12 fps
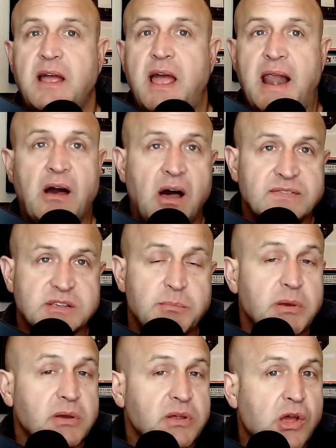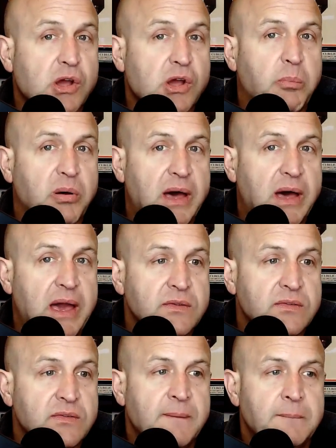and I love his ability to call
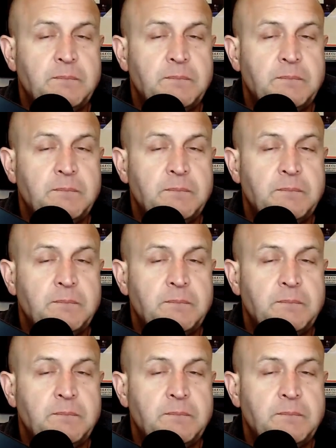plays.